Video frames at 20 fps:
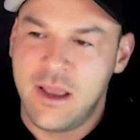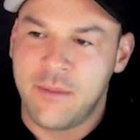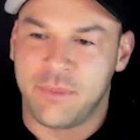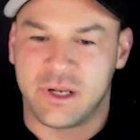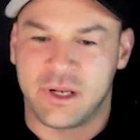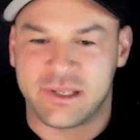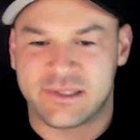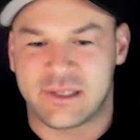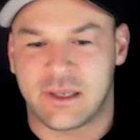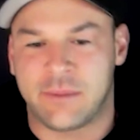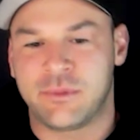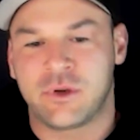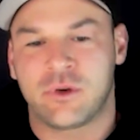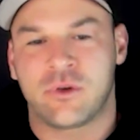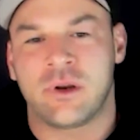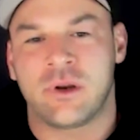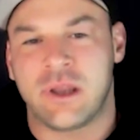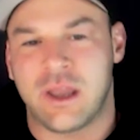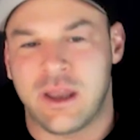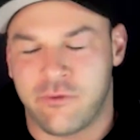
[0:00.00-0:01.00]
But at some
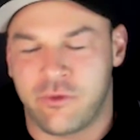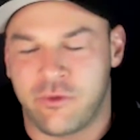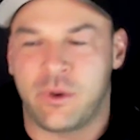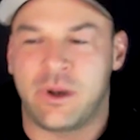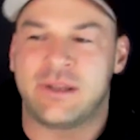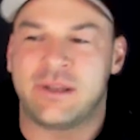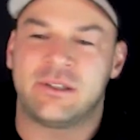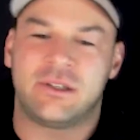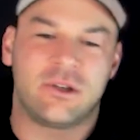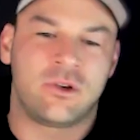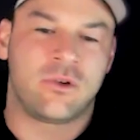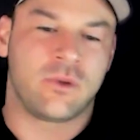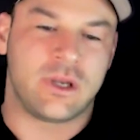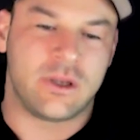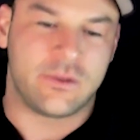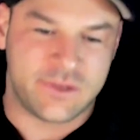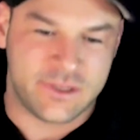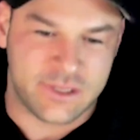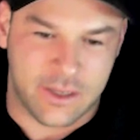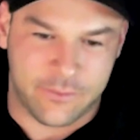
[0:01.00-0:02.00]
degree, everyone has a
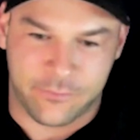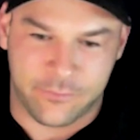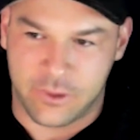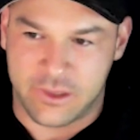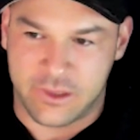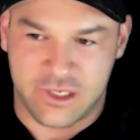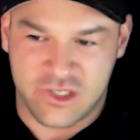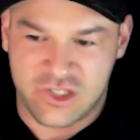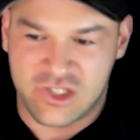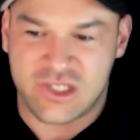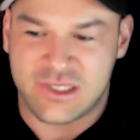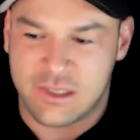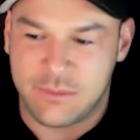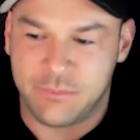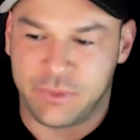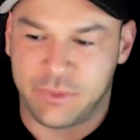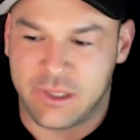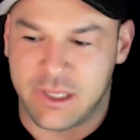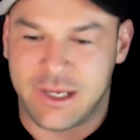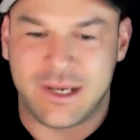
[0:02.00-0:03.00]
degree of suffering that is just
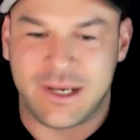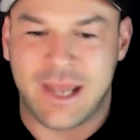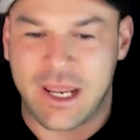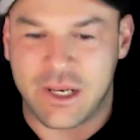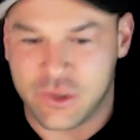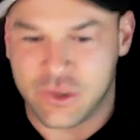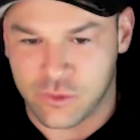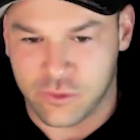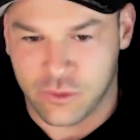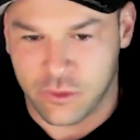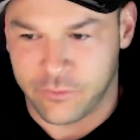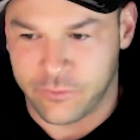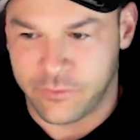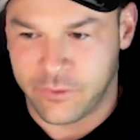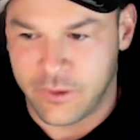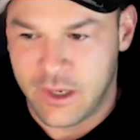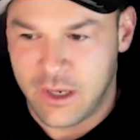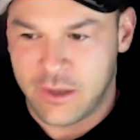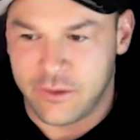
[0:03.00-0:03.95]
simply the nature of